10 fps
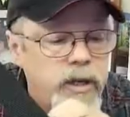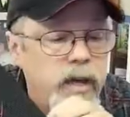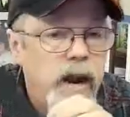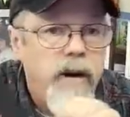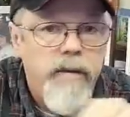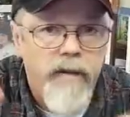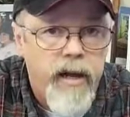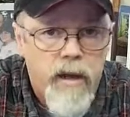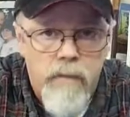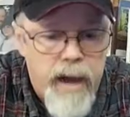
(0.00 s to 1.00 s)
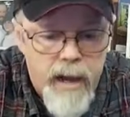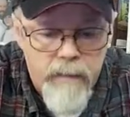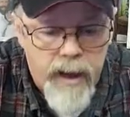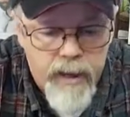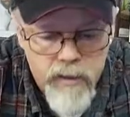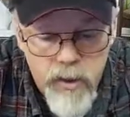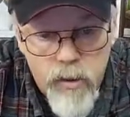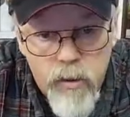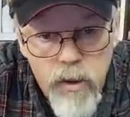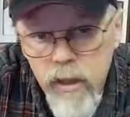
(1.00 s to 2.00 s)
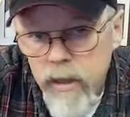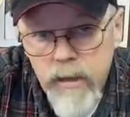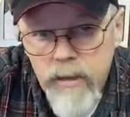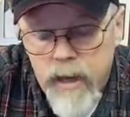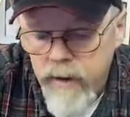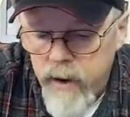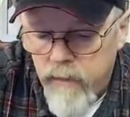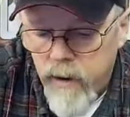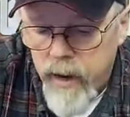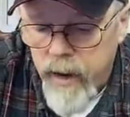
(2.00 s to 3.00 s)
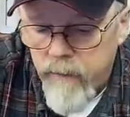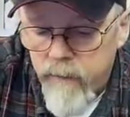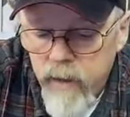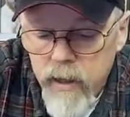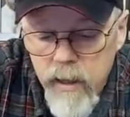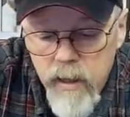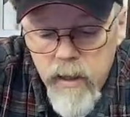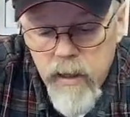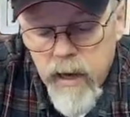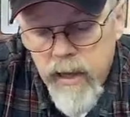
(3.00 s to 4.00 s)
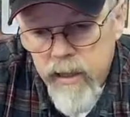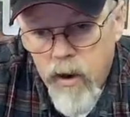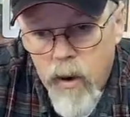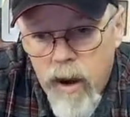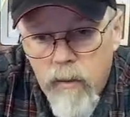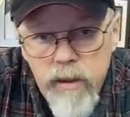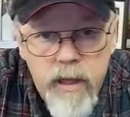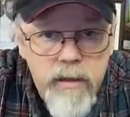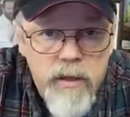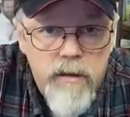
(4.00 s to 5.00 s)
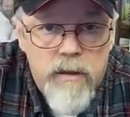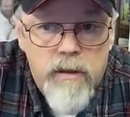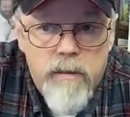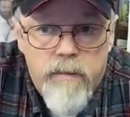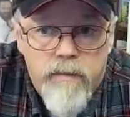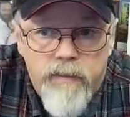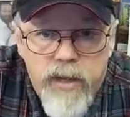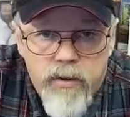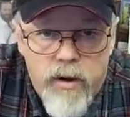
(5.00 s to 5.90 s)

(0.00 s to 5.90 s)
carry it like a backpack too, which I never have. I go out with this, it's going